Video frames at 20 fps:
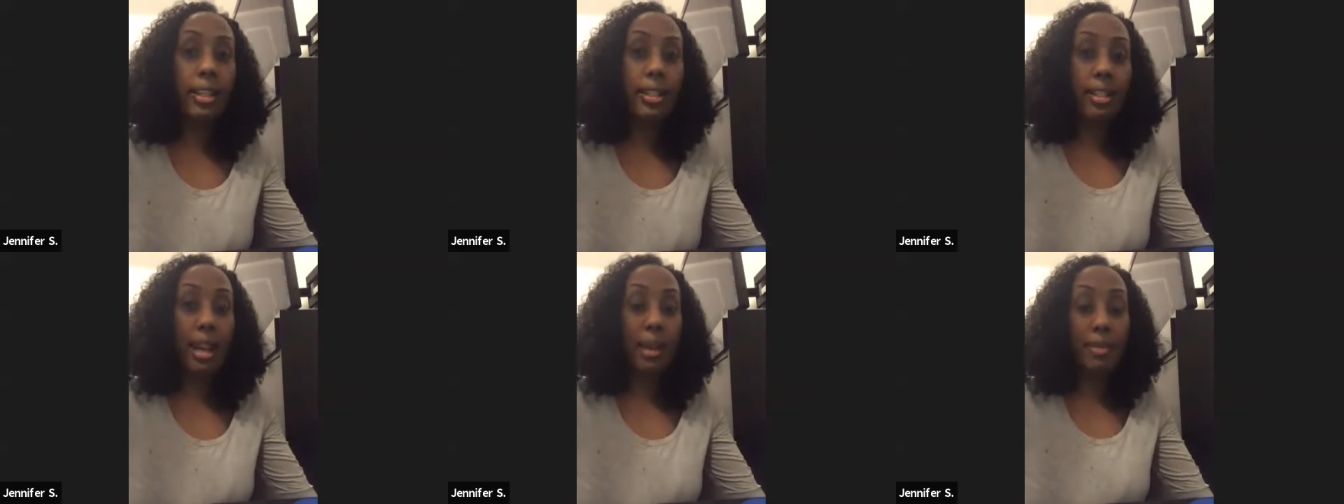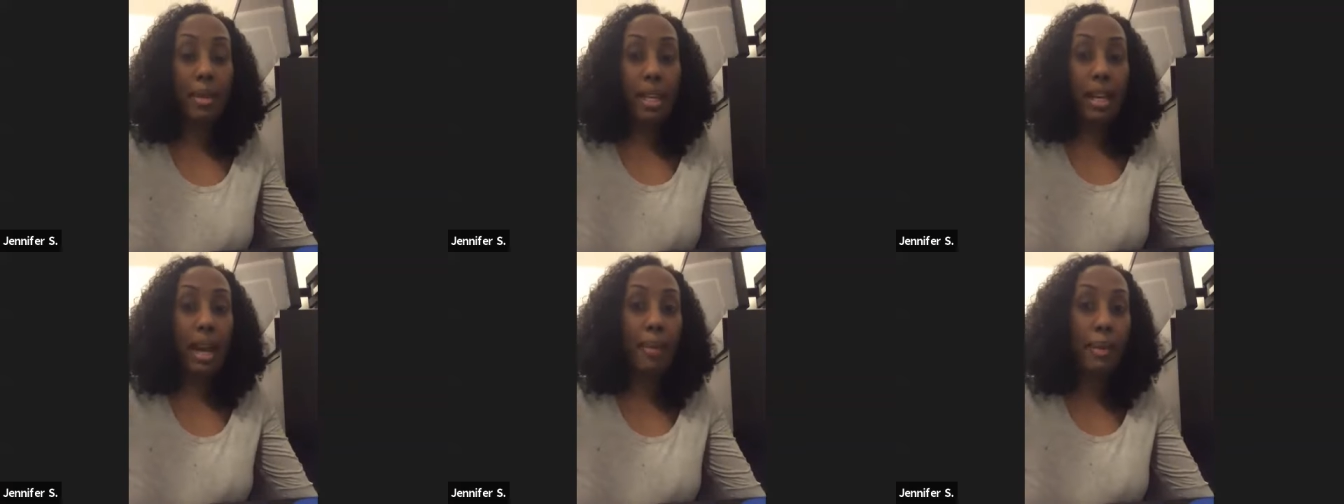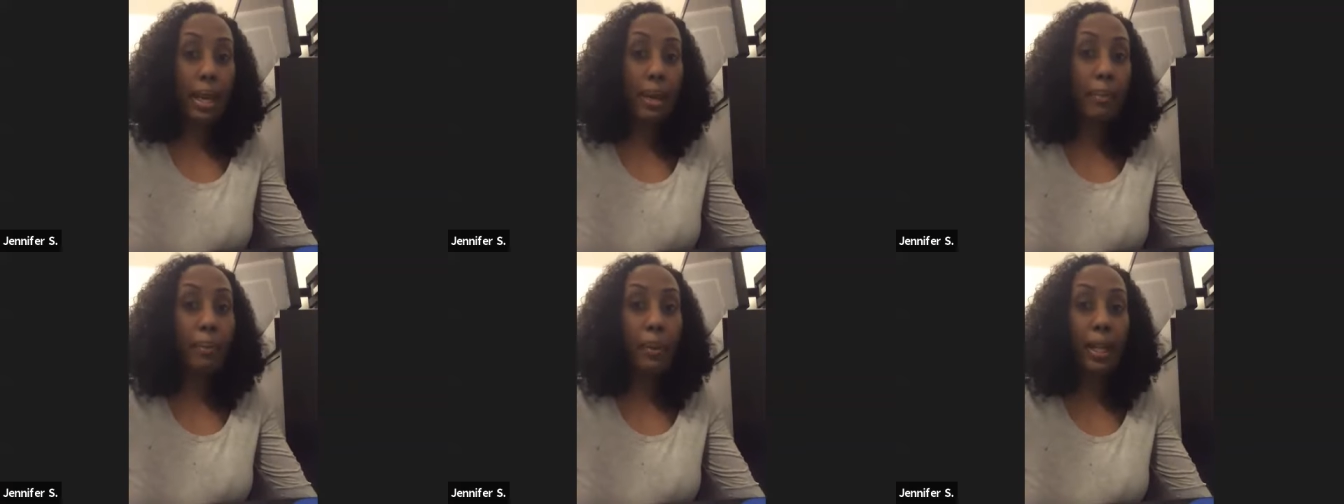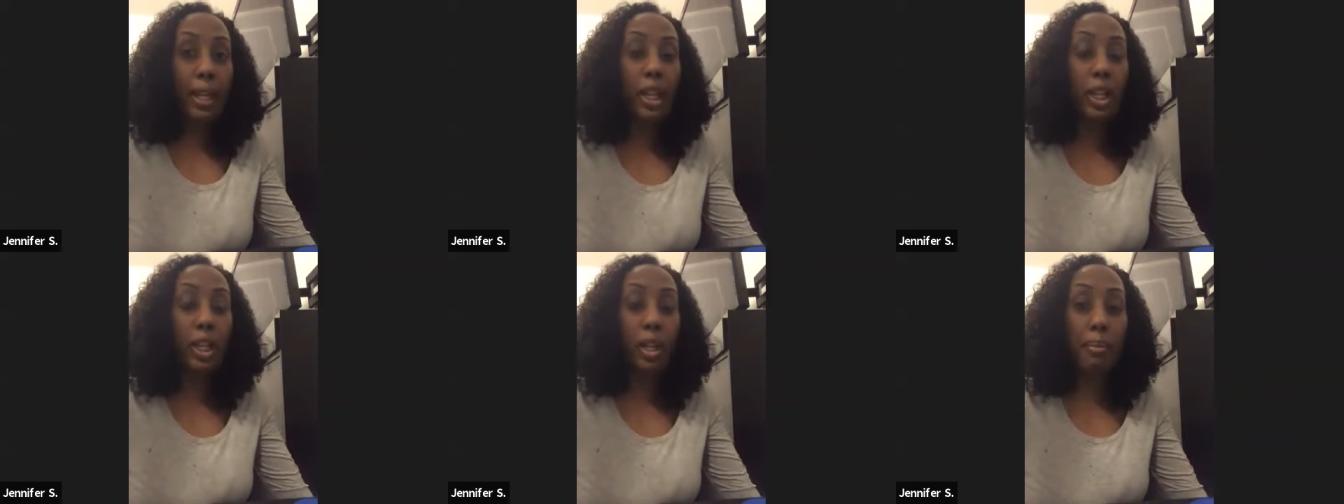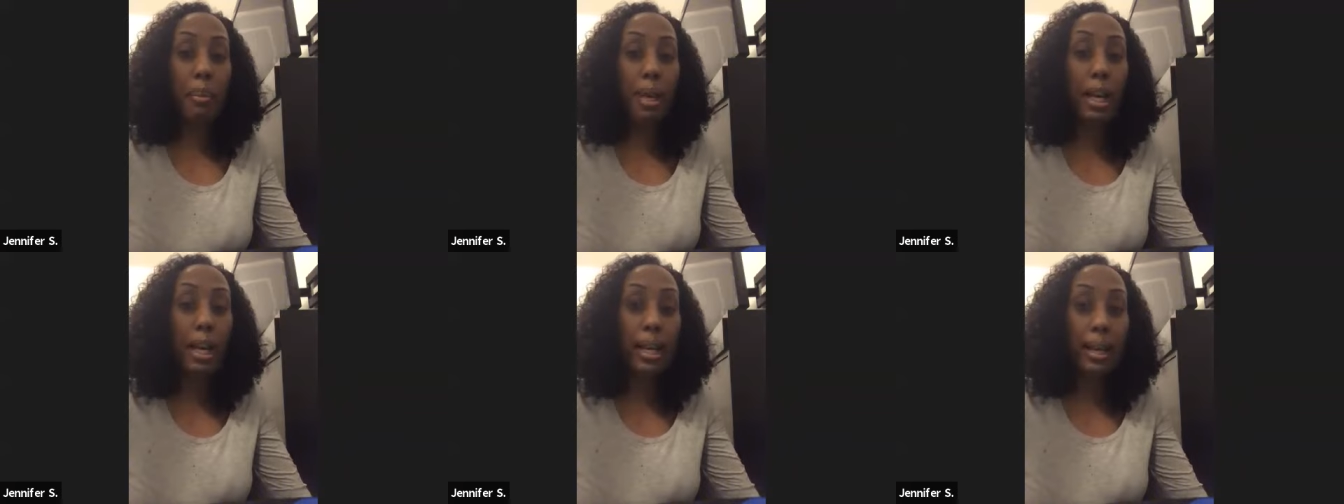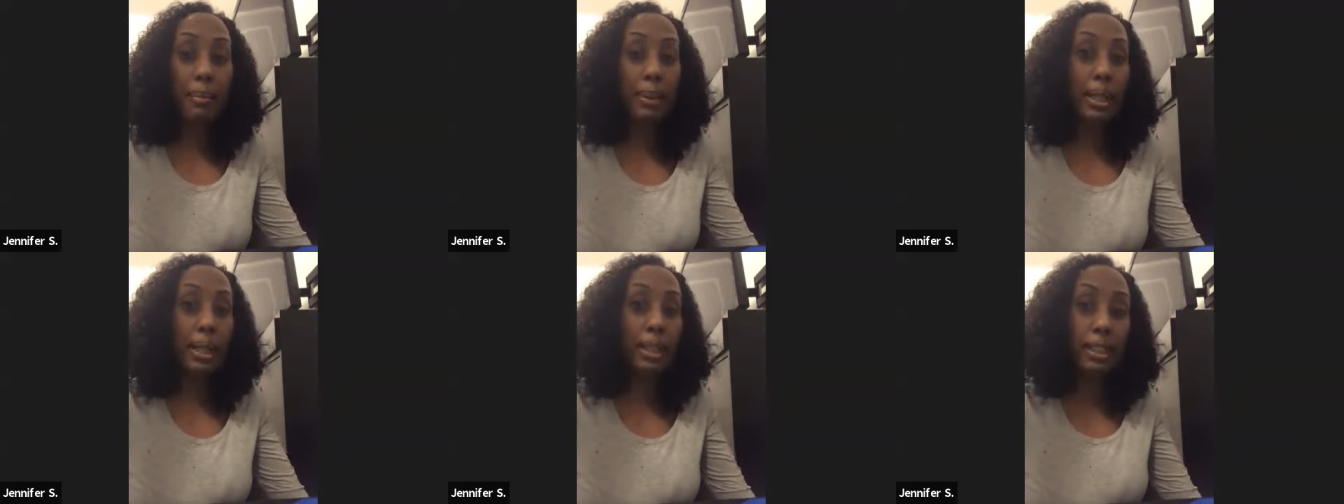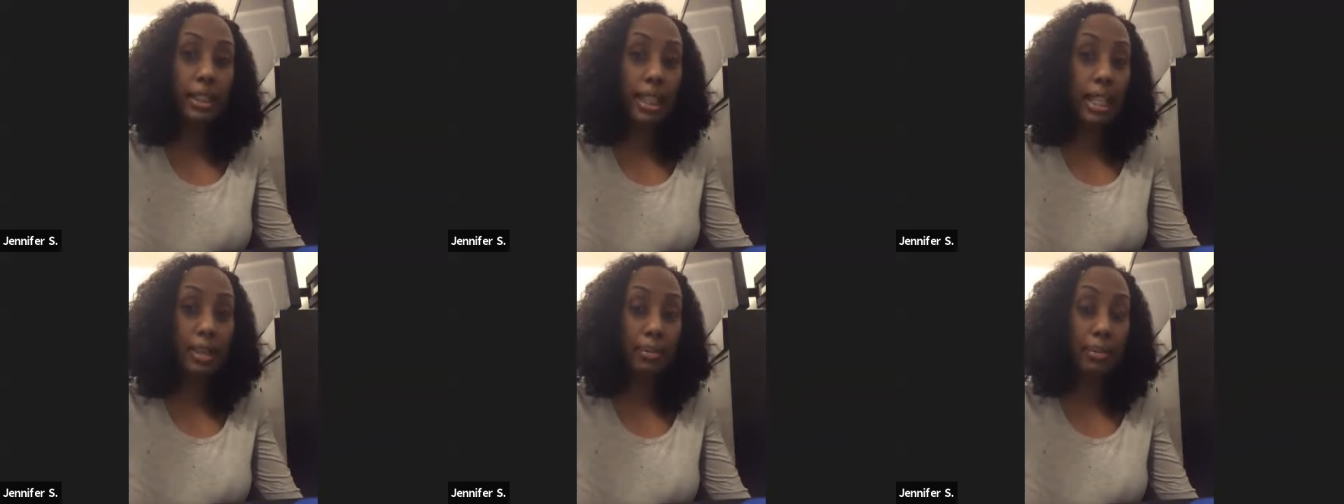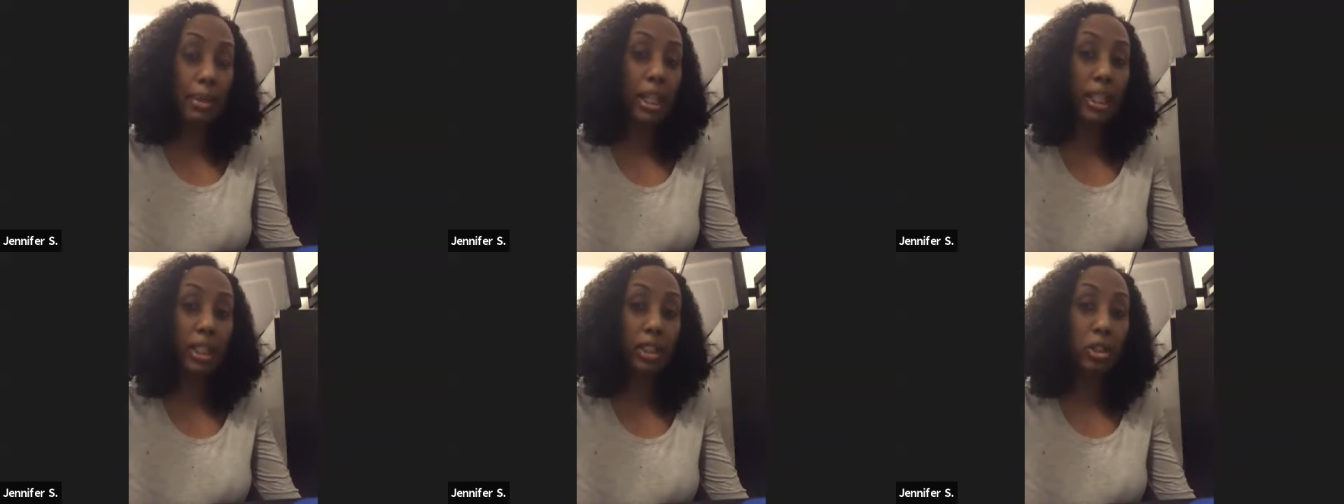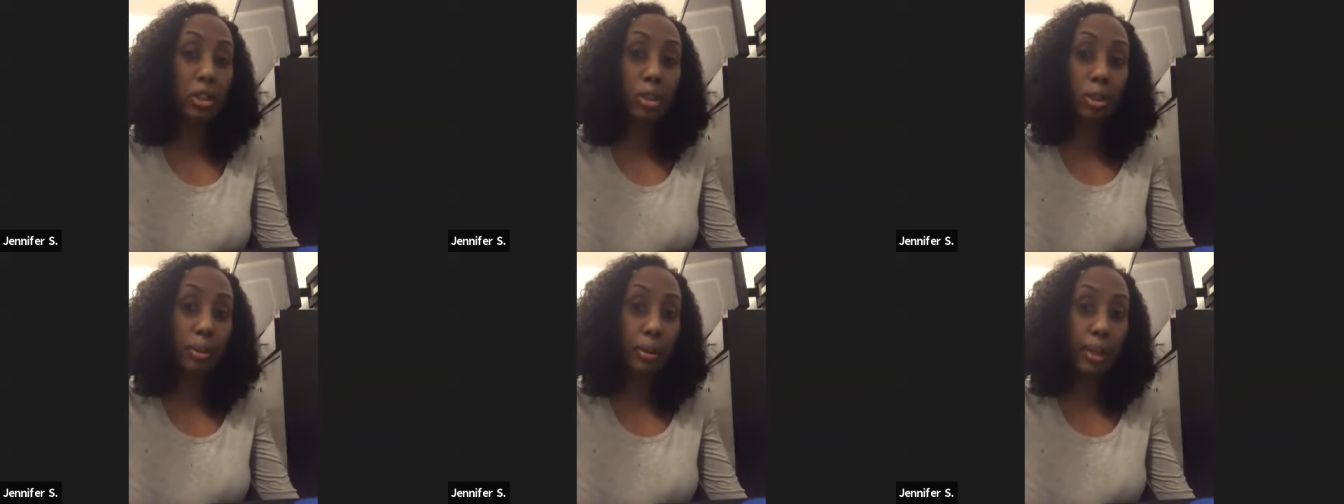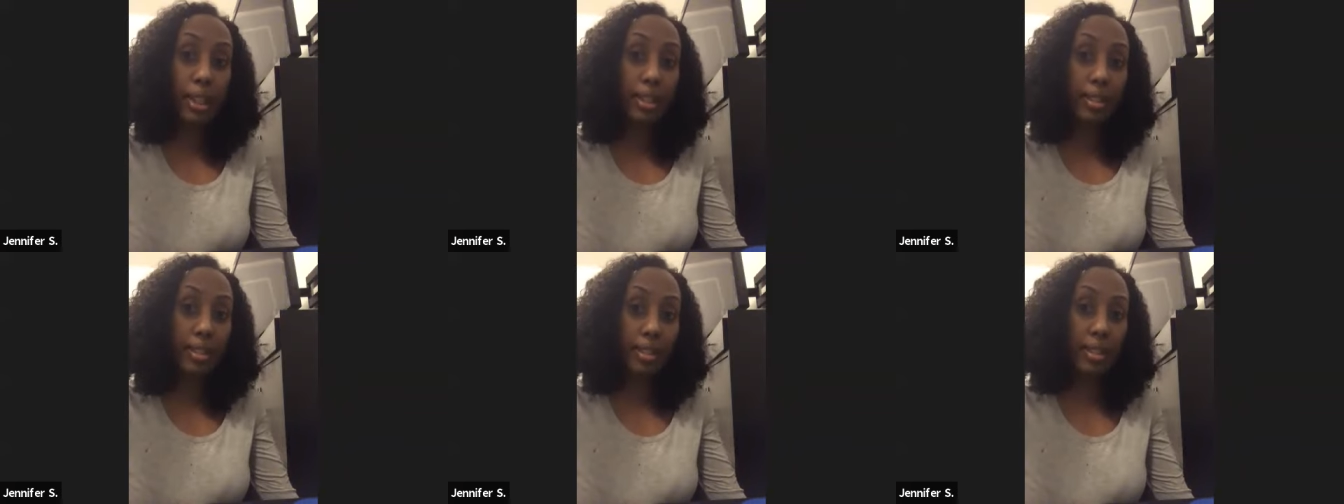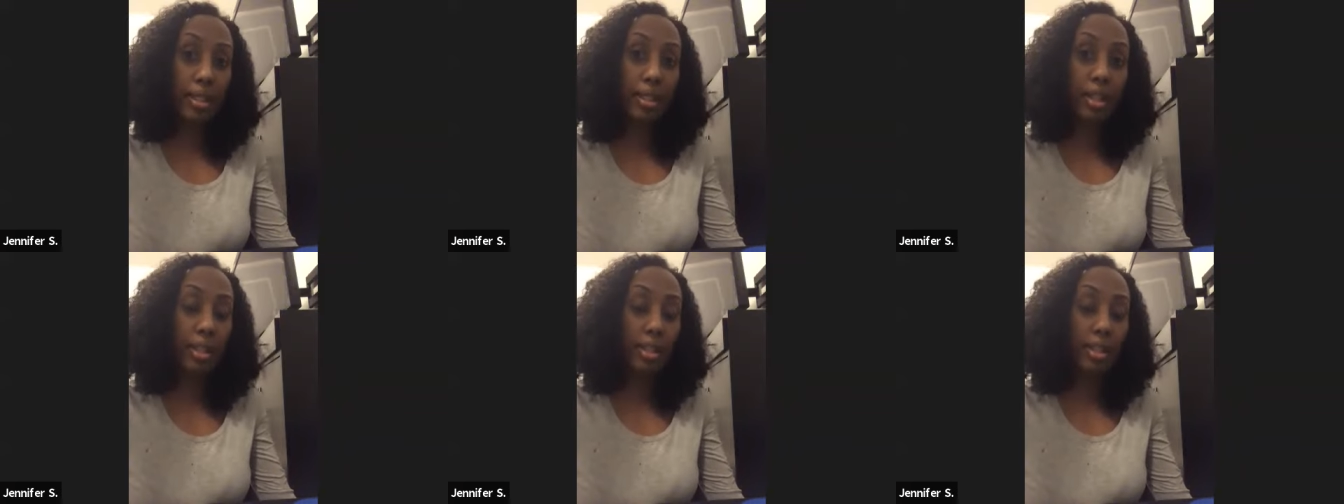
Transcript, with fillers: I mean, I make pretty good money, but it takes me like 2 weeks to,